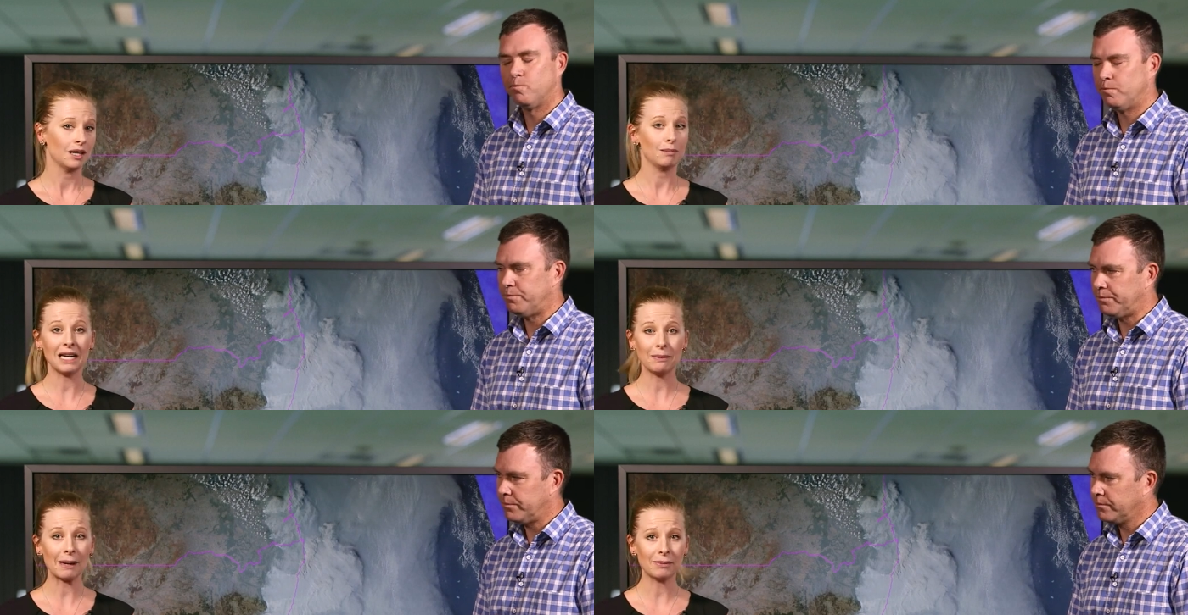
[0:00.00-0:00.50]

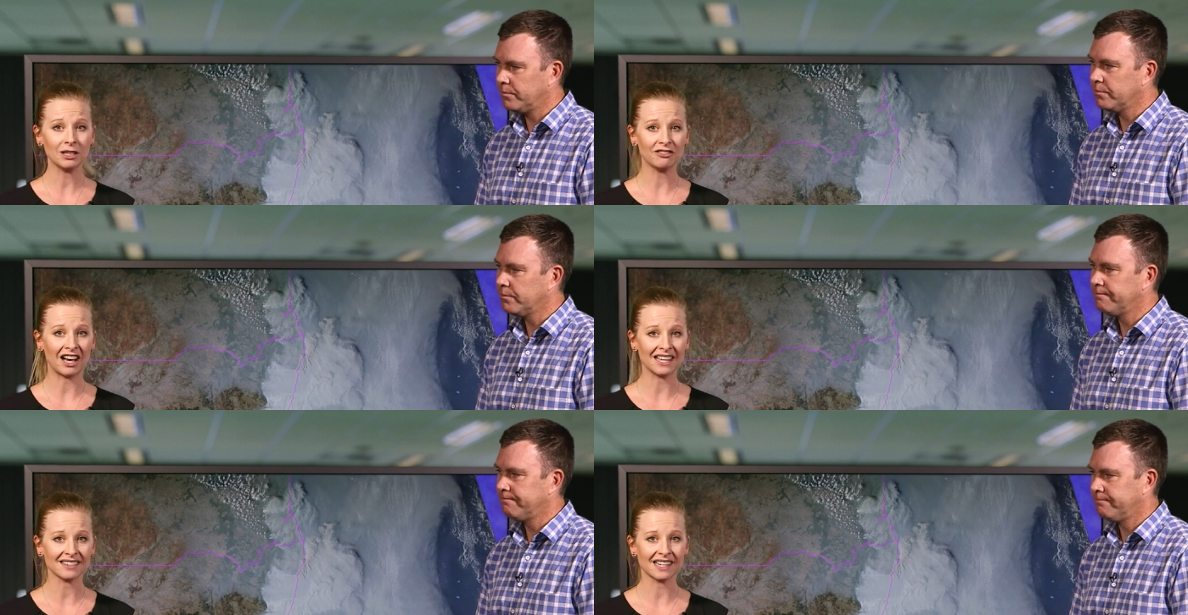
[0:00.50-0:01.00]
Speaker 1: many people
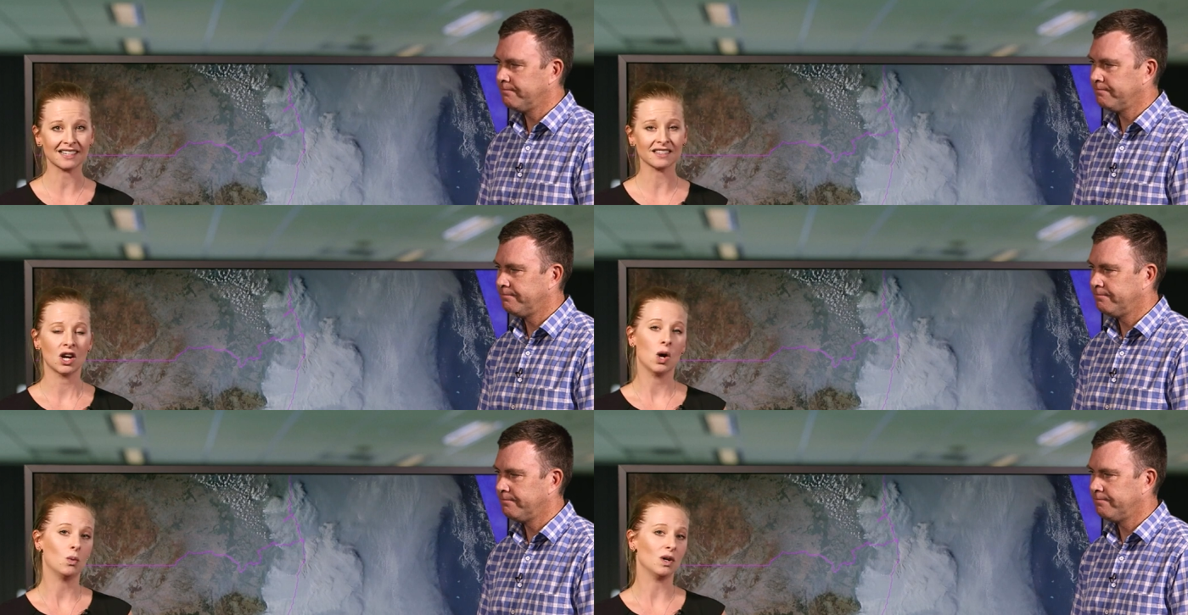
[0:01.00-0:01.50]
have asked
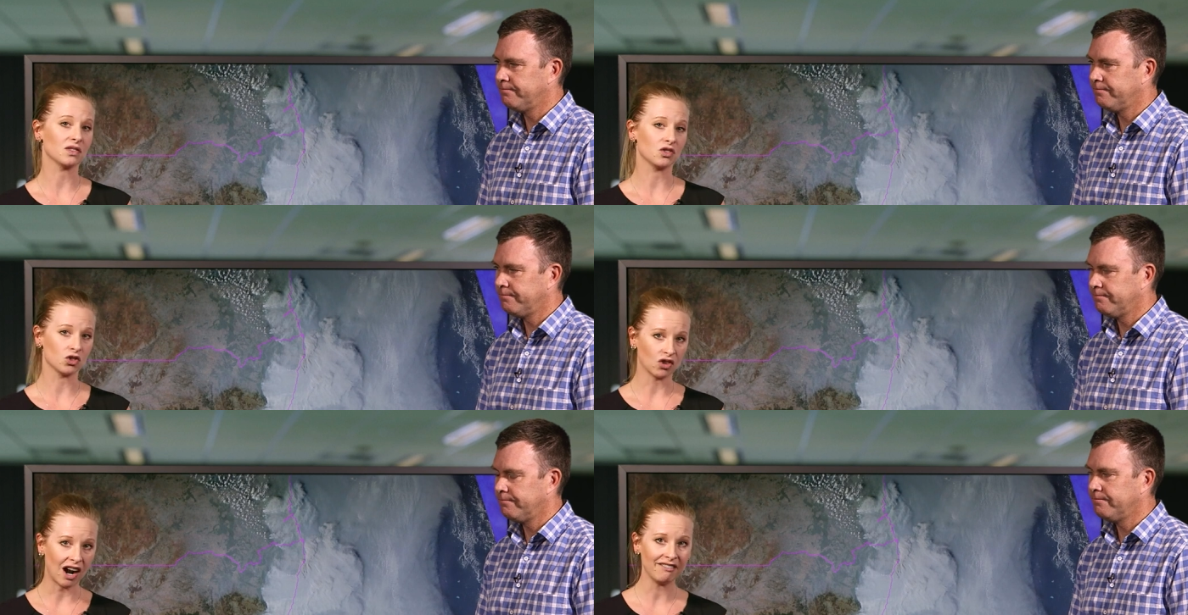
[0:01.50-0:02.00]
us what's
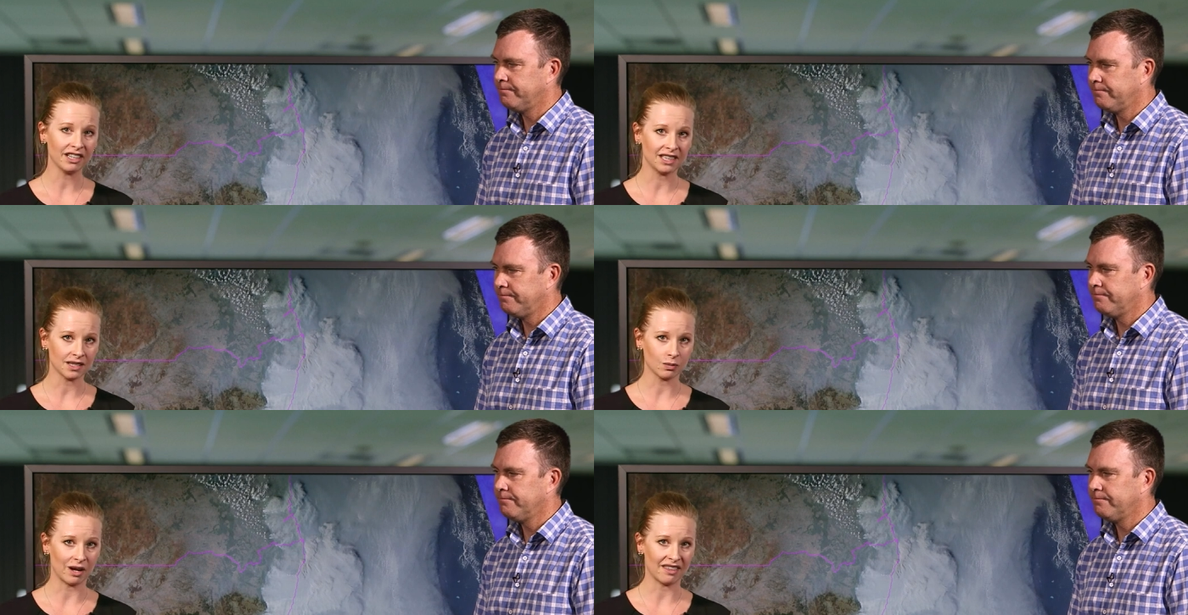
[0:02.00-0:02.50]
driving
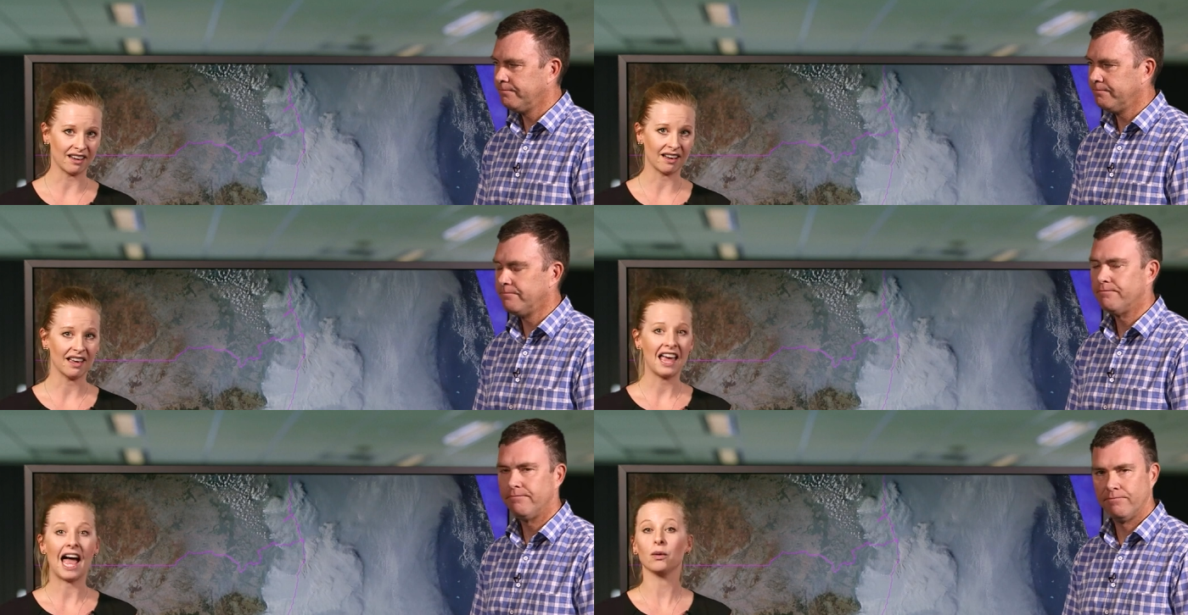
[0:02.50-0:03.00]
this
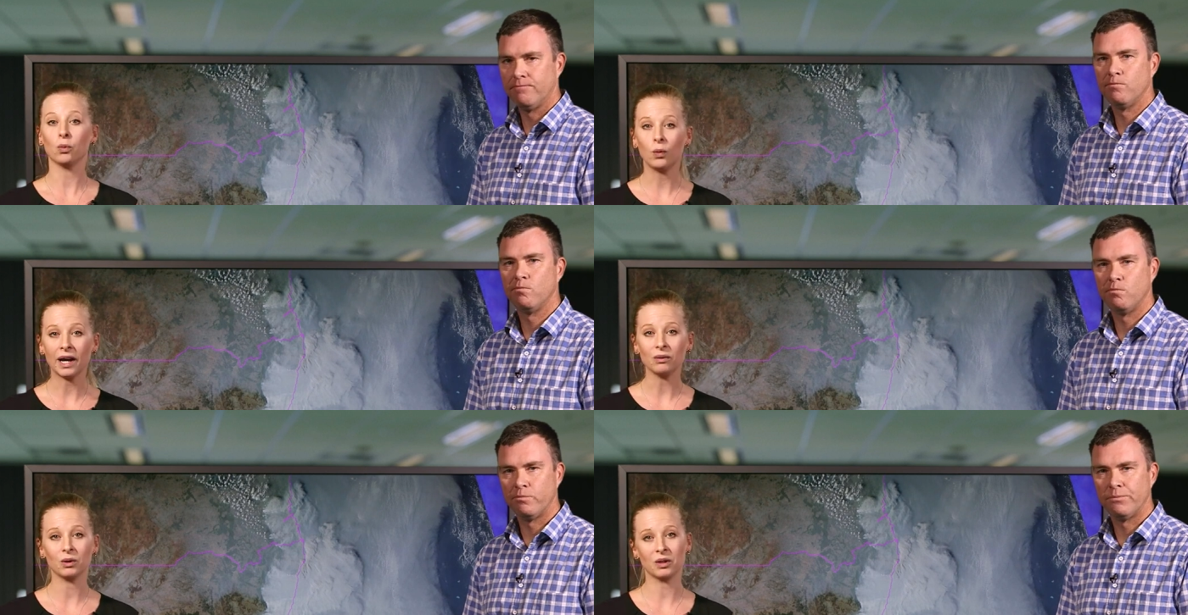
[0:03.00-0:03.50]
weather and
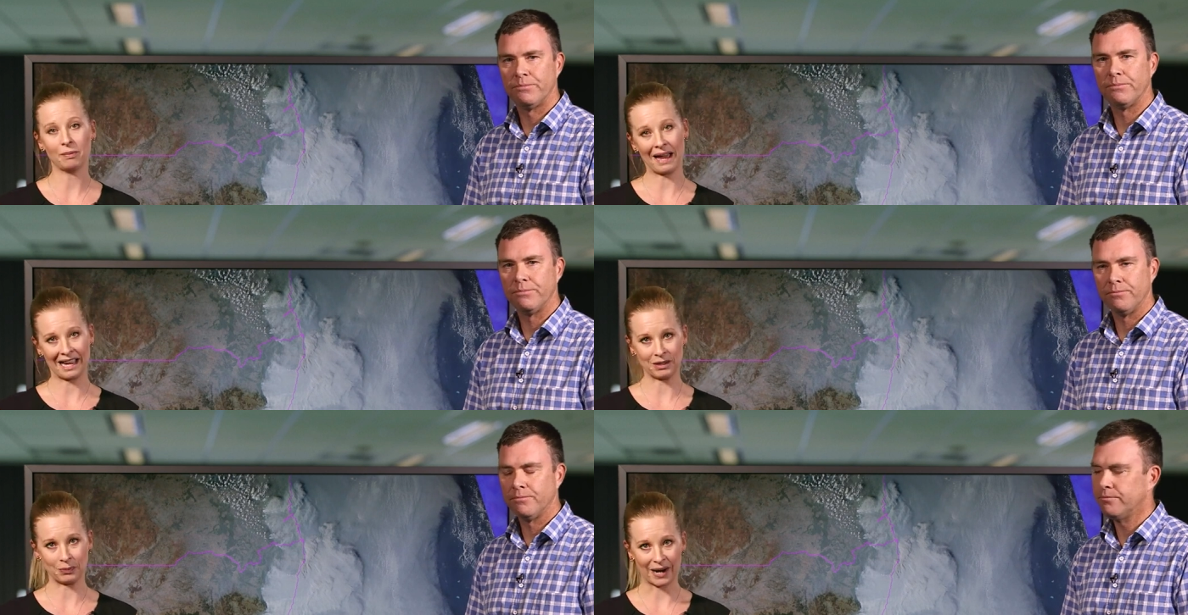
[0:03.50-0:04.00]
when will the
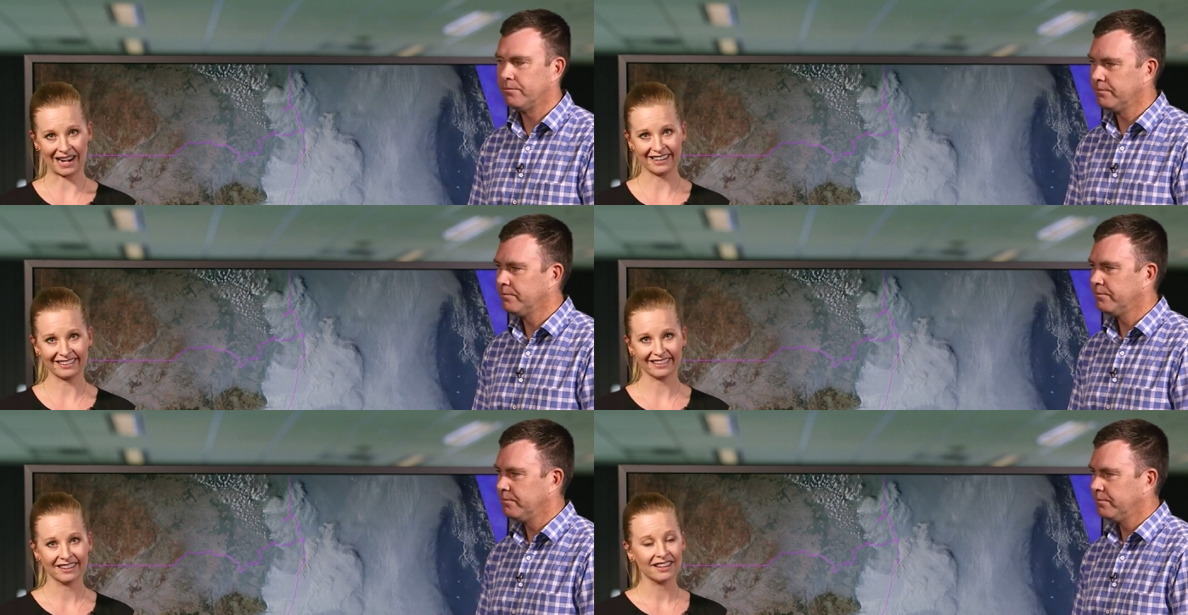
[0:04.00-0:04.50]
pattern
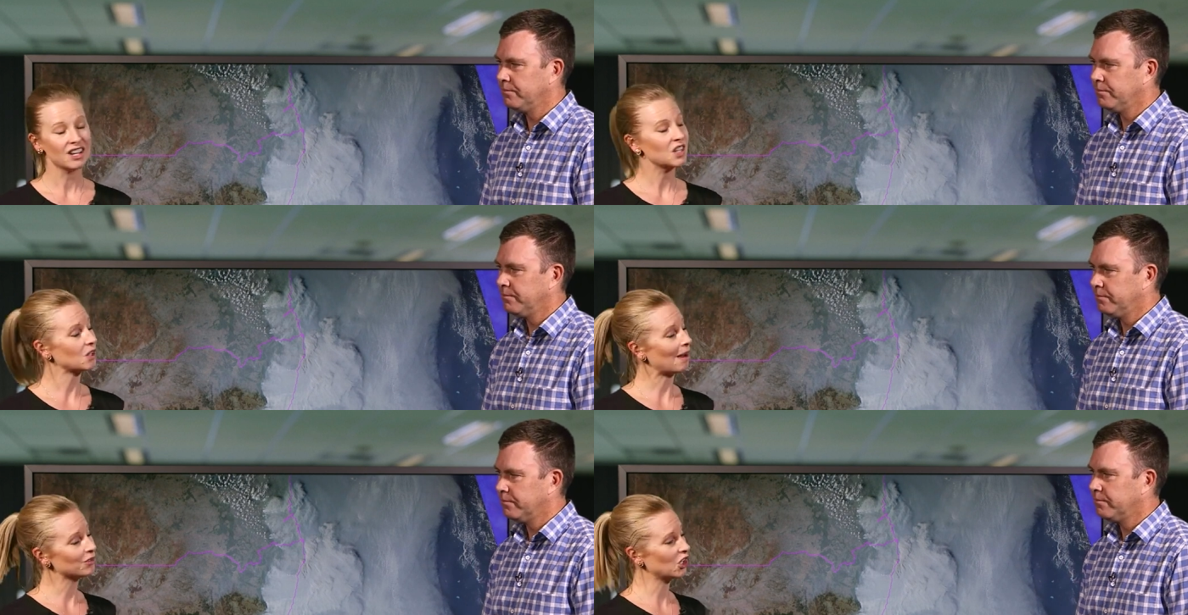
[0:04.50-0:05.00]
break?
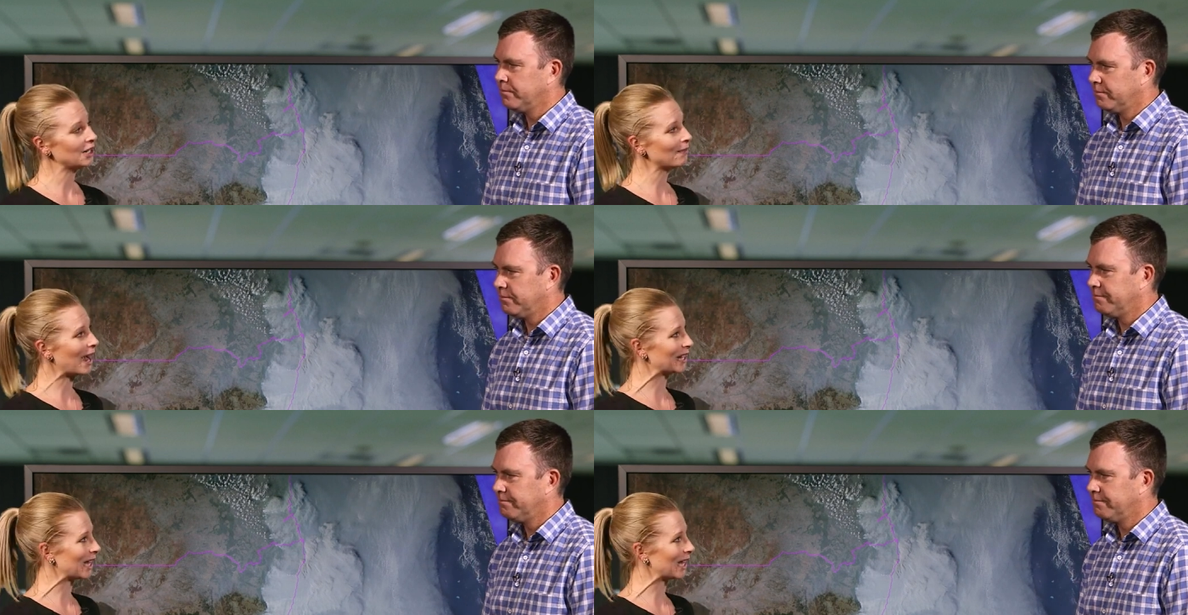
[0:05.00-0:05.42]
So I'm joined by